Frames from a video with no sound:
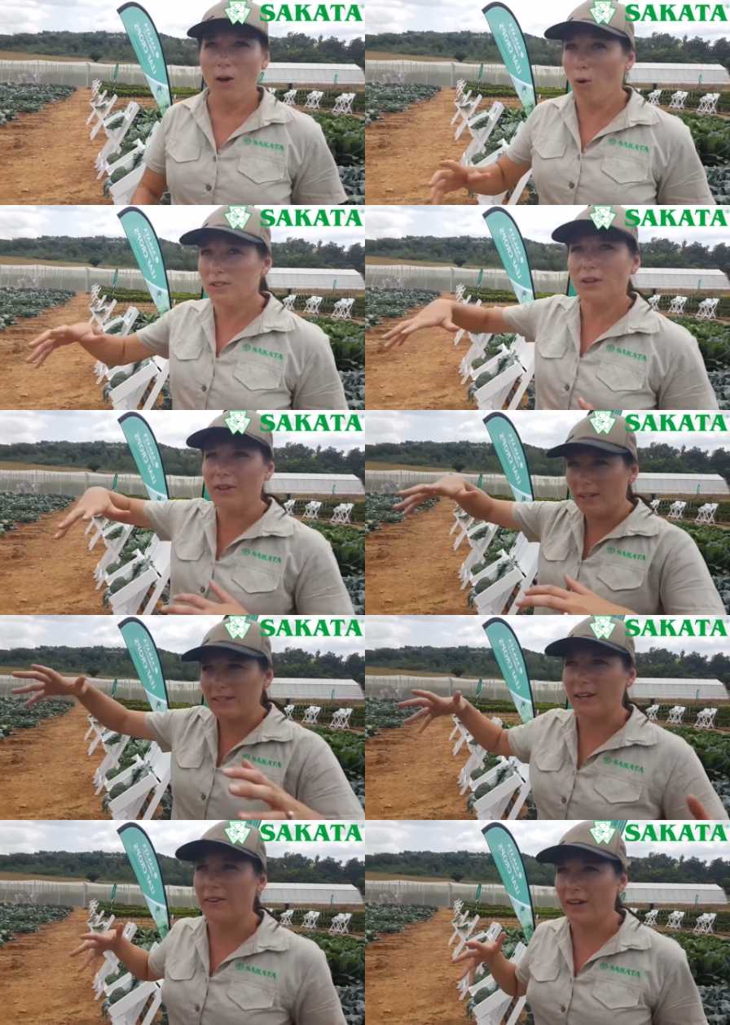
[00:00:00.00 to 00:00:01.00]
Also in
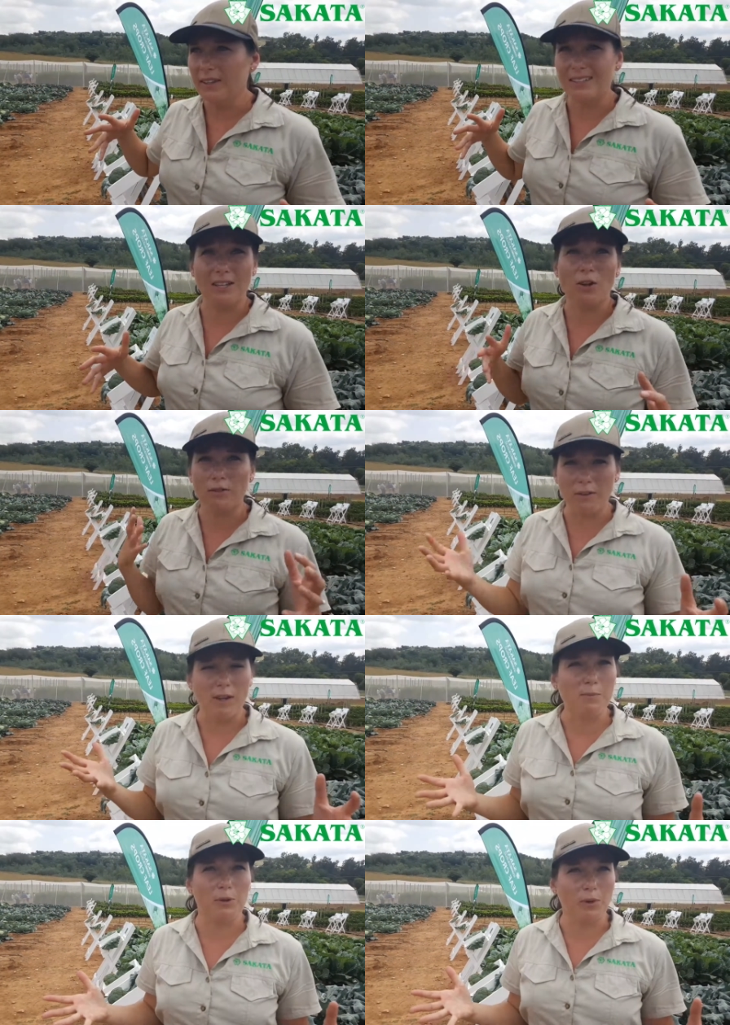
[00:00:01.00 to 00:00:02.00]
this area, there's a lot of
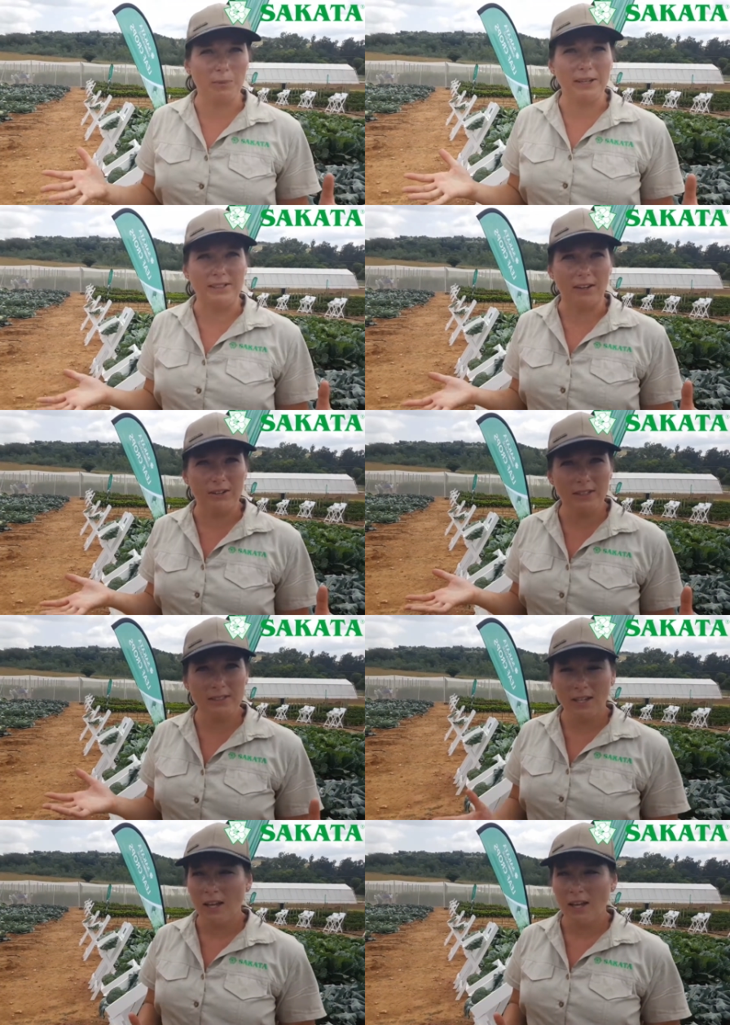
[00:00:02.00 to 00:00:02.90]
development work being done on it.